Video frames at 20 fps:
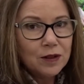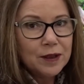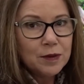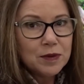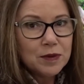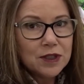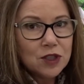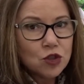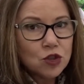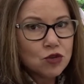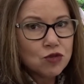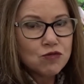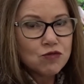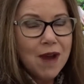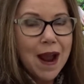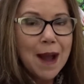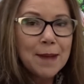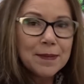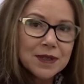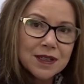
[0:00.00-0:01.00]
It was
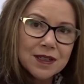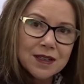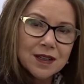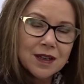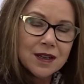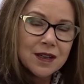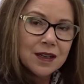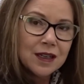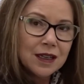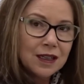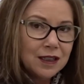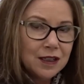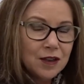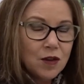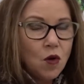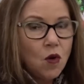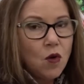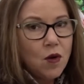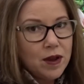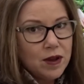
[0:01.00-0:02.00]
trapped in
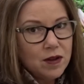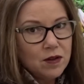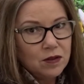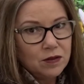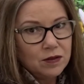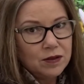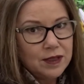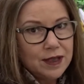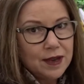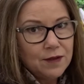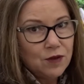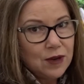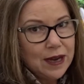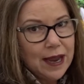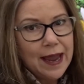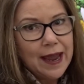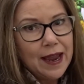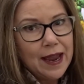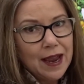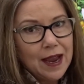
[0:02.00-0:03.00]
the oil, because every
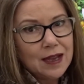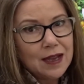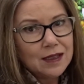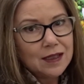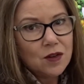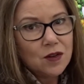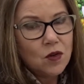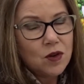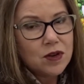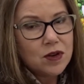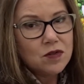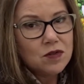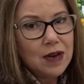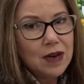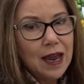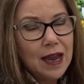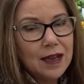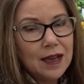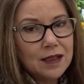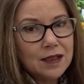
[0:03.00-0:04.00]
hair has an oil
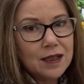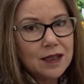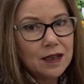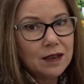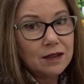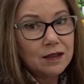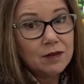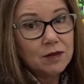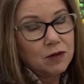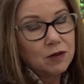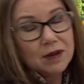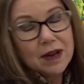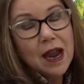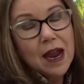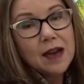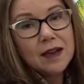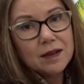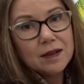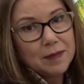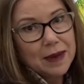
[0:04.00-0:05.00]
gland, and it
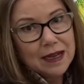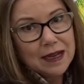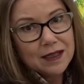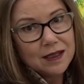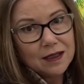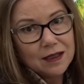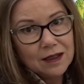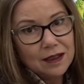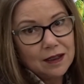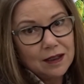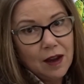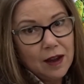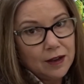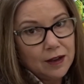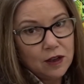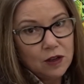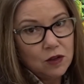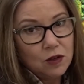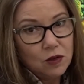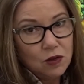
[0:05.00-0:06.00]
created basically
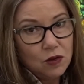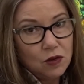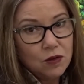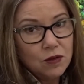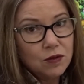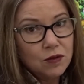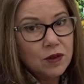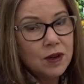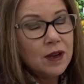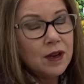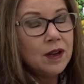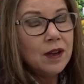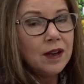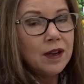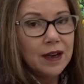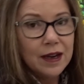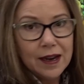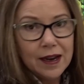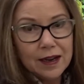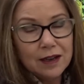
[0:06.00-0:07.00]
like a glue
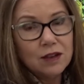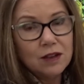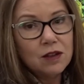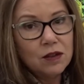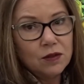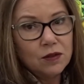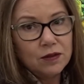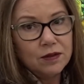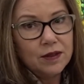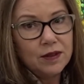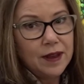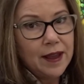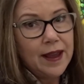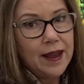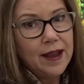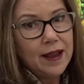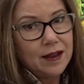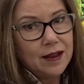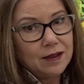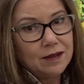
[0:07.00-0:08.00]
and had glued the
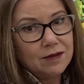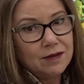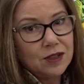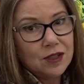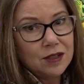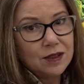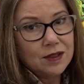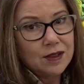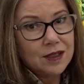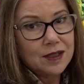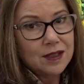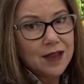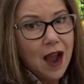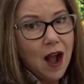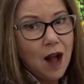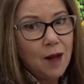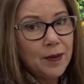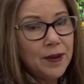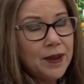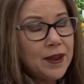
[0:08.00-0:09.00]
hair to the
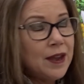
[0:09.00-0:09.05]
scalp.